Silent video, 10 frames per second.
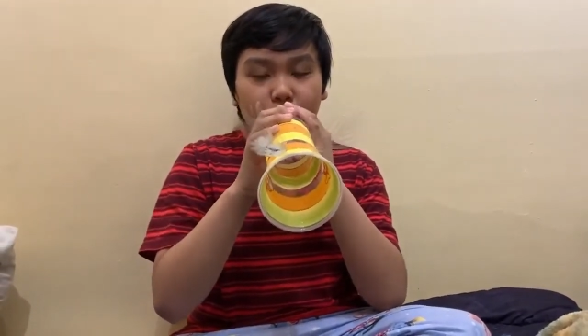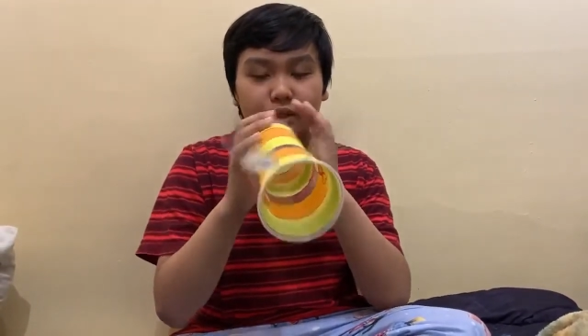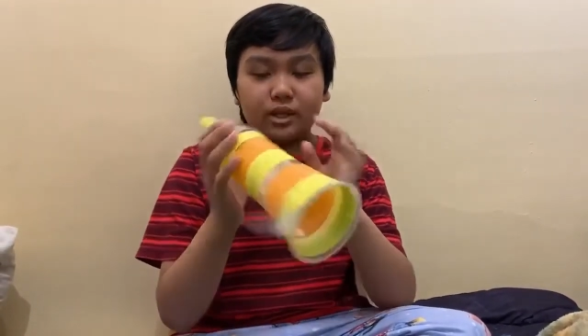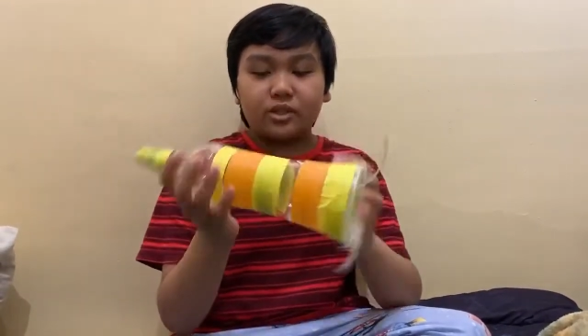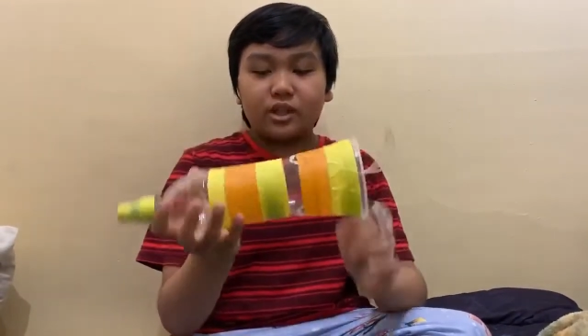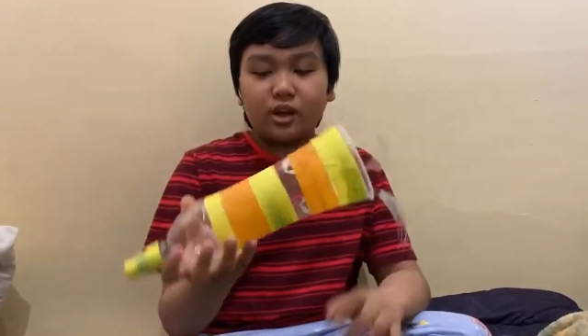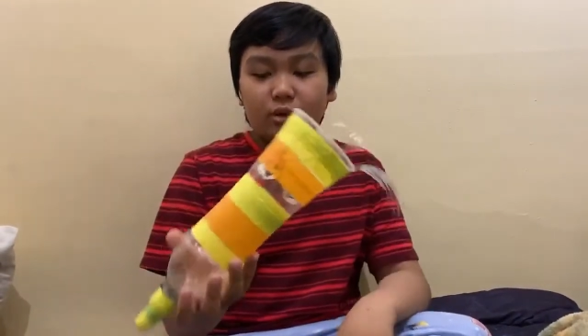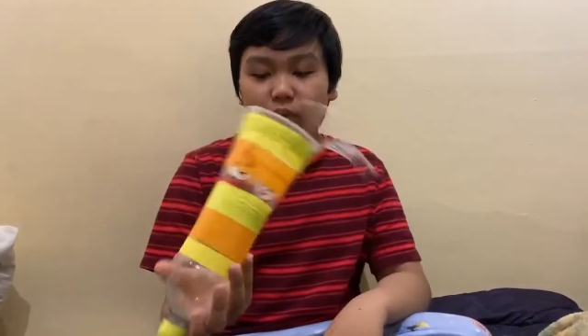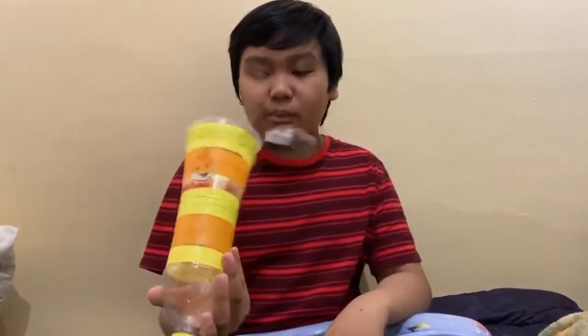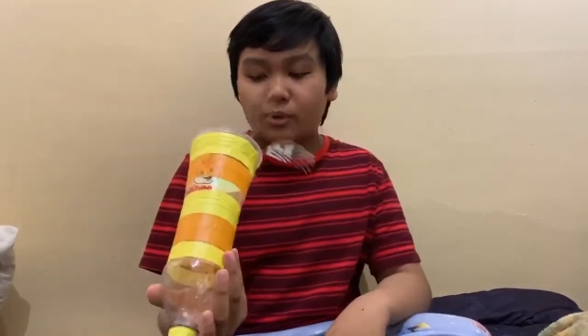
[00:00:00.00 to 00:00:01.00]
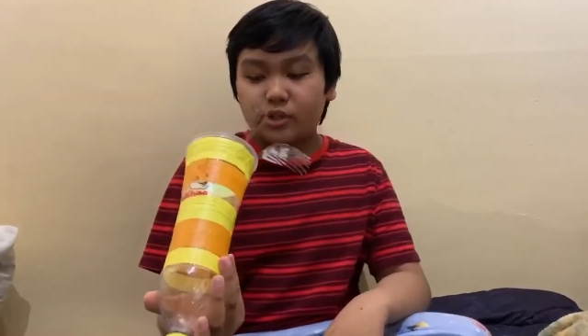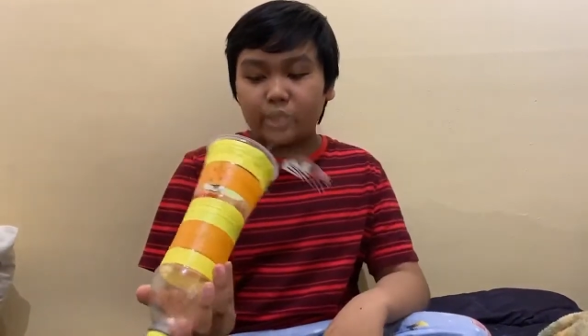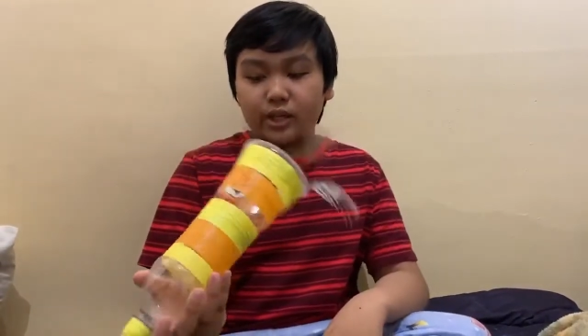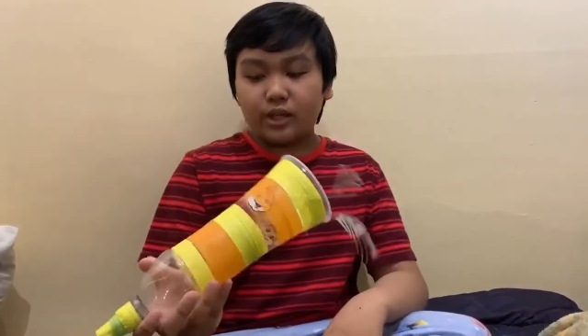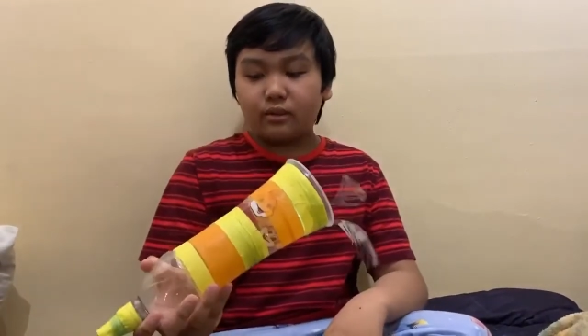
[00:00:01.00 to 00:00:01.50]
Sounds like a rubber
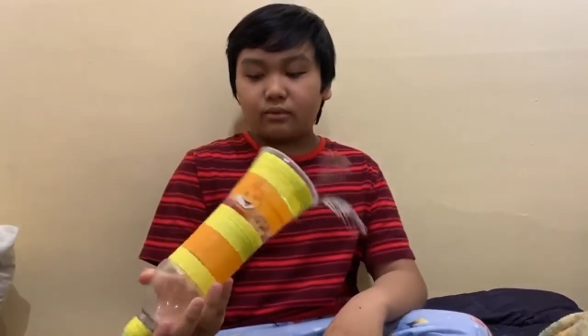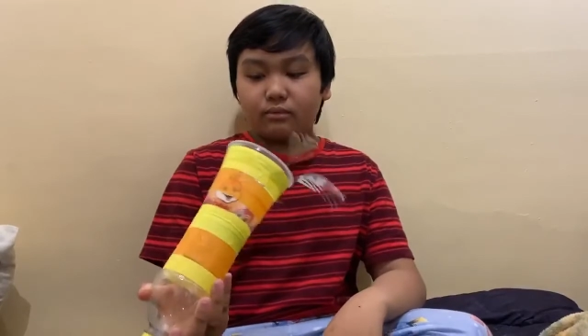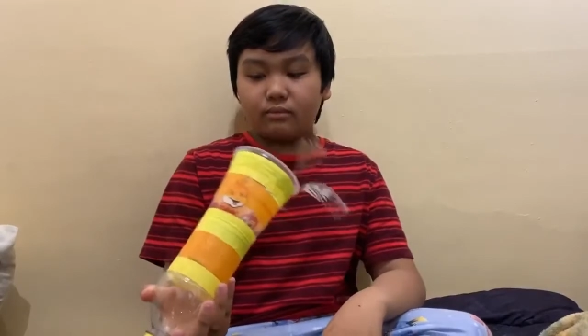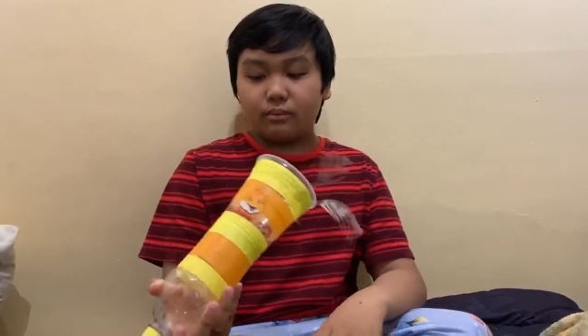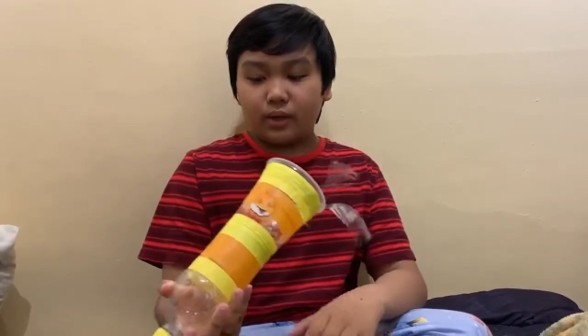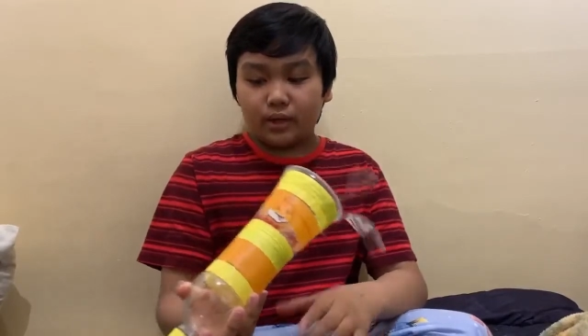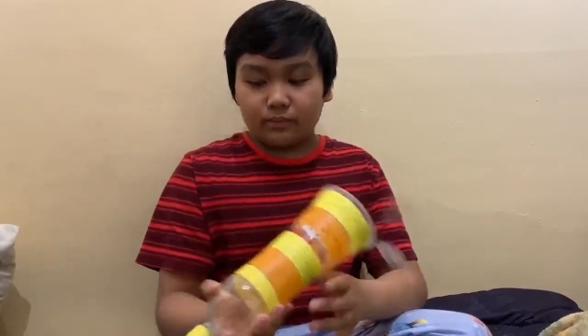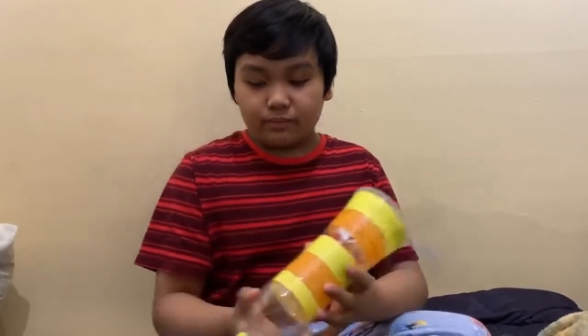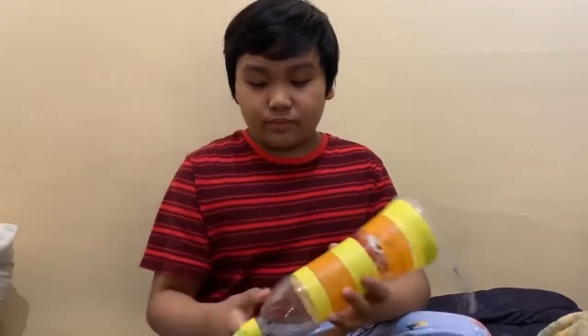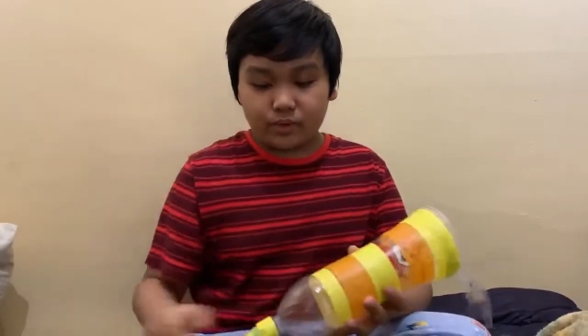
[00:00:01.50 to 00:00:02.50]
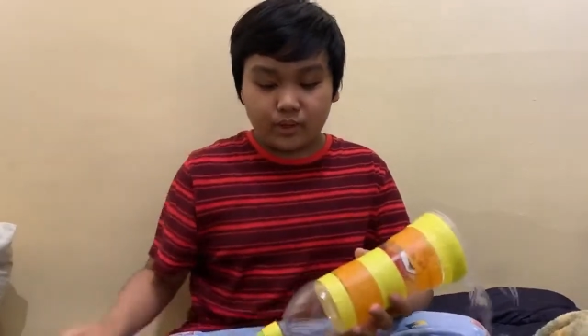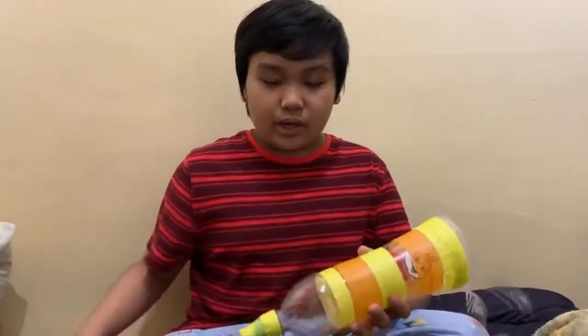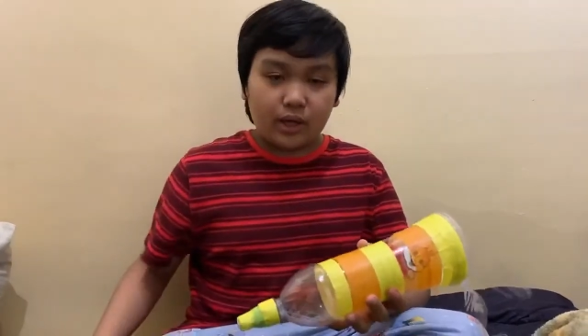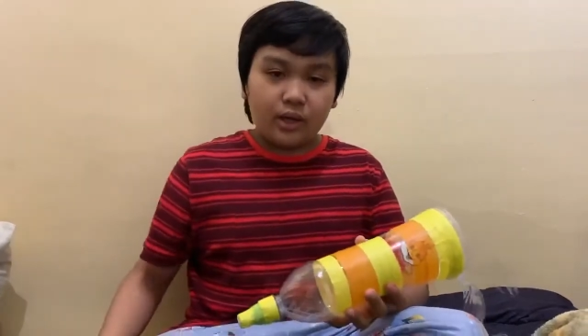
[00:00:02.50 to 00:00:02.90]
chicken, but yeah.